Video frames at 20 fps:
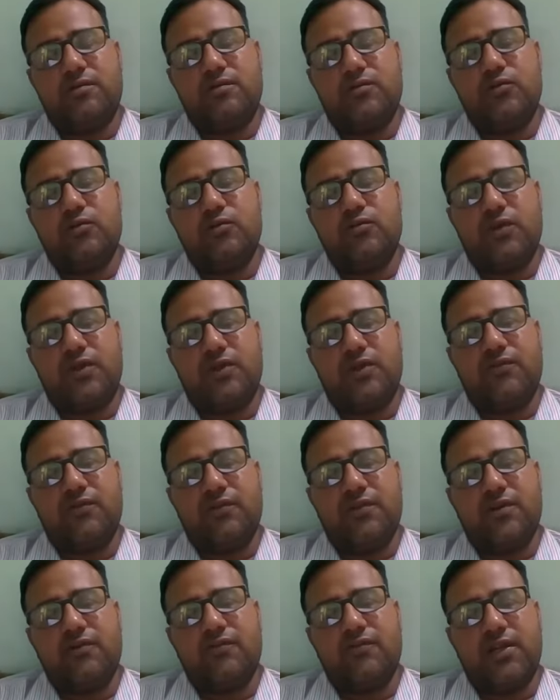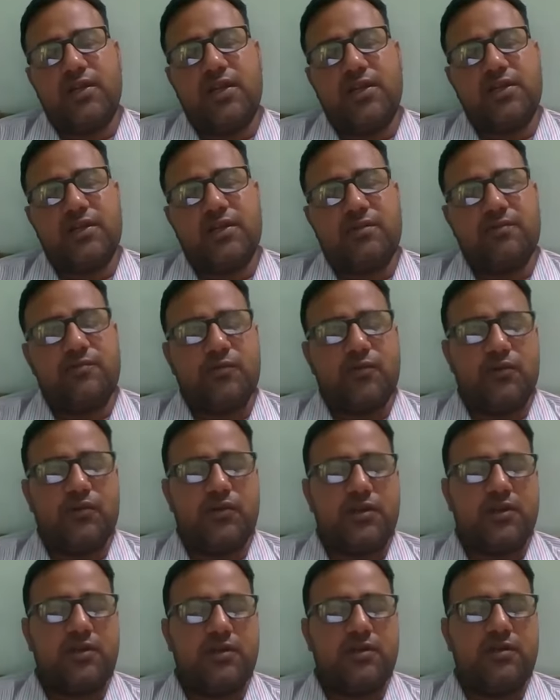to verify varietal
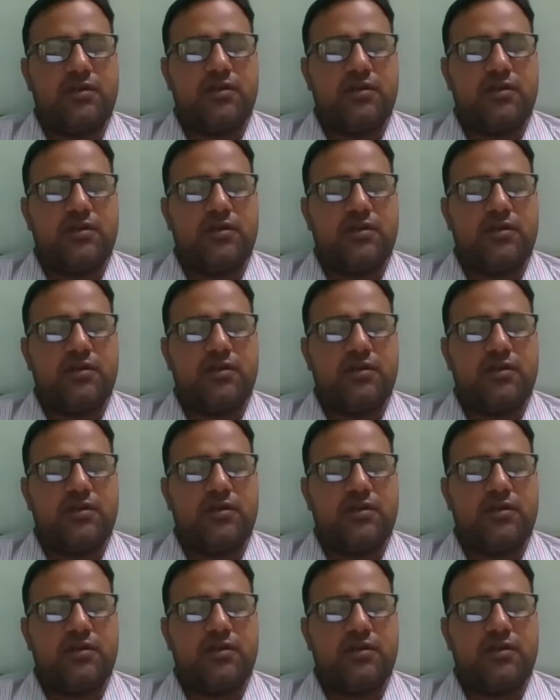purity